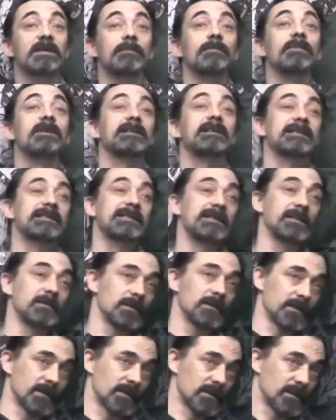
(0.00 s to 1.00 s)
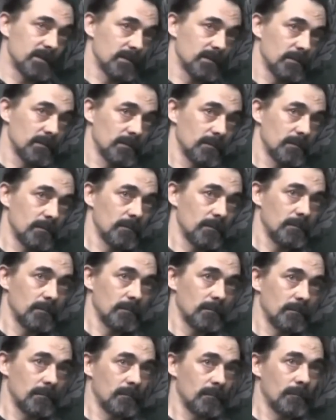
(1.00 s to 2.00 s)
And that's their strength,
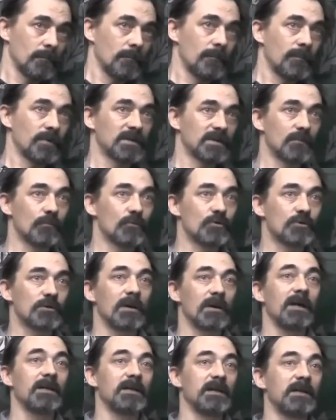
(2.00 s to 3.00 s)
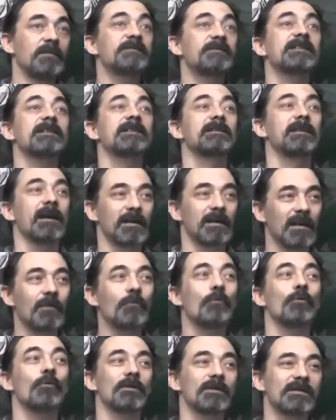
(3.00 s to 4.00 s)
because they're
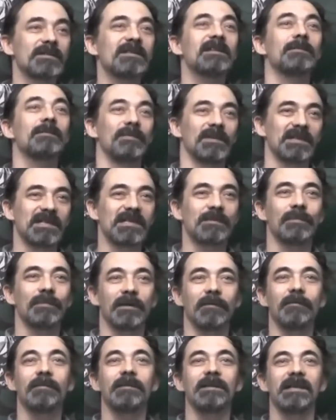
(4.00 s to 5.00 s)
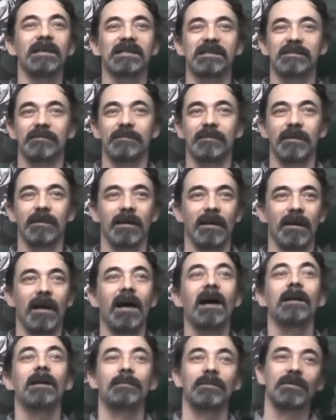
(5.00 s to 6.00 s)
always on site. They are
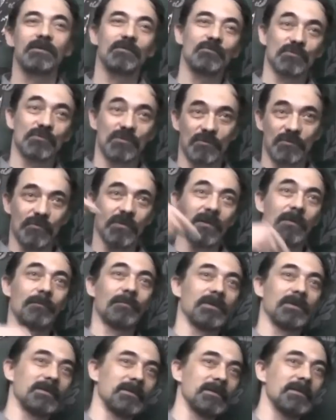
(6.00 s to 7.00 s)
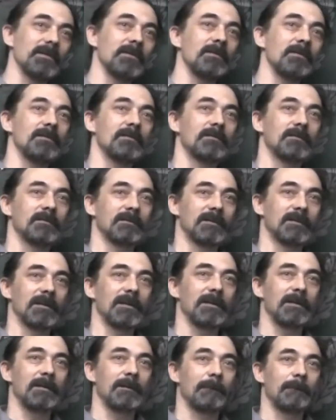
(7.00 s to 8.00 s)
there before the terrorists arrive.
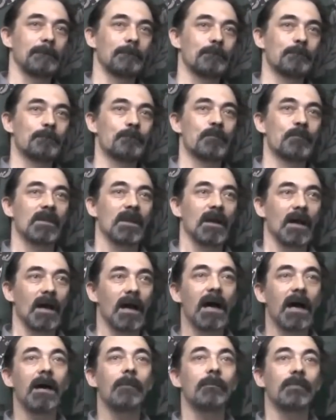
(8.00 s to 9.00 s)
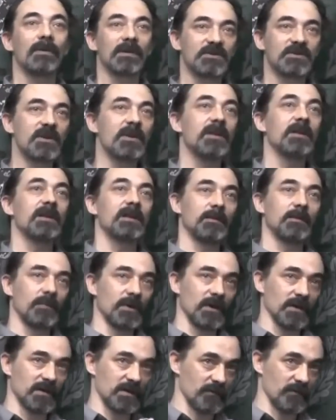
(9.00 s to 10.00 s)
They know it. The army still
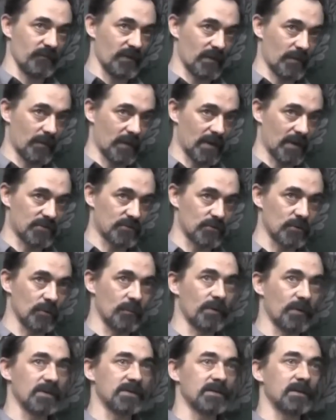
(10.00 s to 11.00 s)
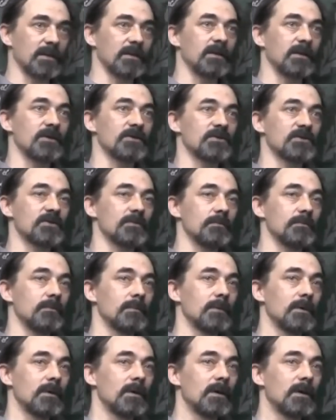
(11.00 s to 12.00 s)
has to react. The army has to move
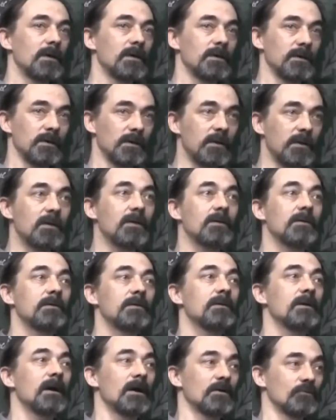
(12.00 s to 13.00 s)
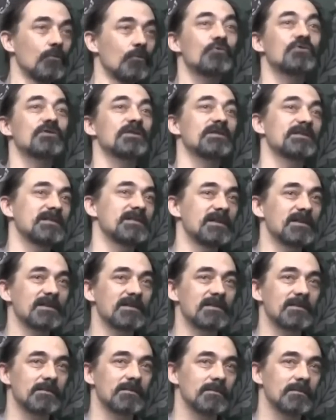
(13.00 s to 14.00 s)
in, and the army needs to know
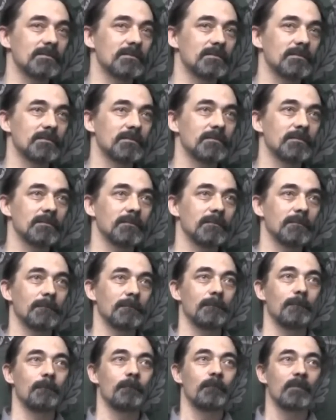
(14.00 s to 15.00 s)
what's happening. The